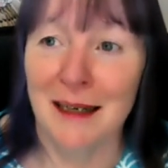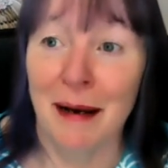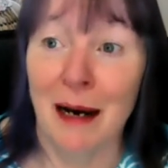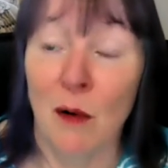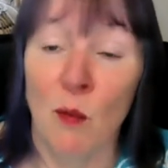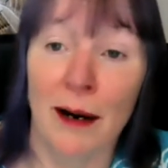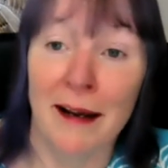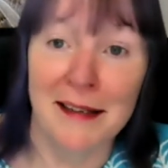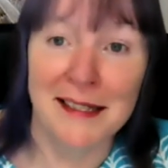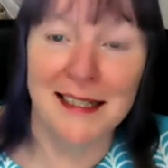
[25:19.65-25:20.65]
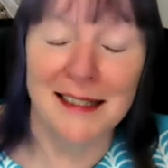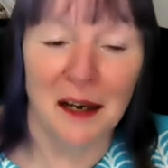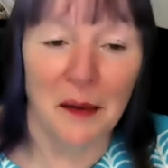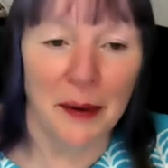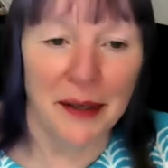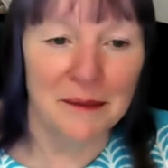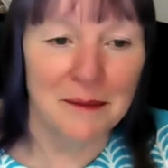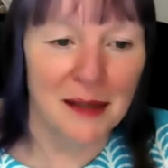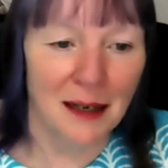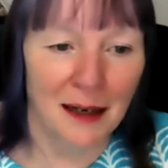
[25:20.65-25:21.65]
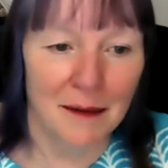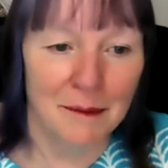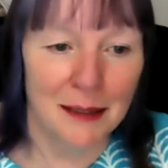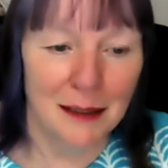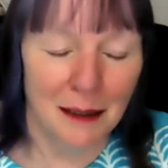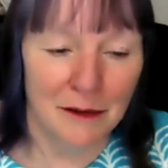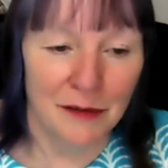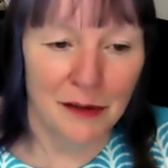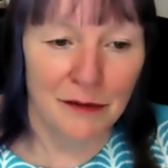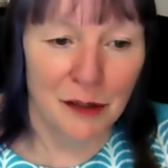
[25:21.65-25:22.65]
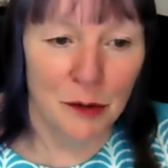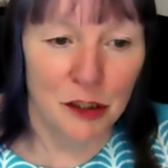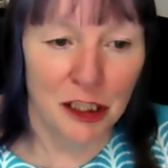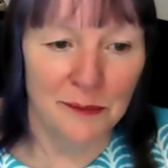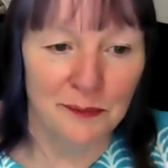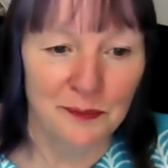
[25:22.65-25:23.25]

about where this is going over the future.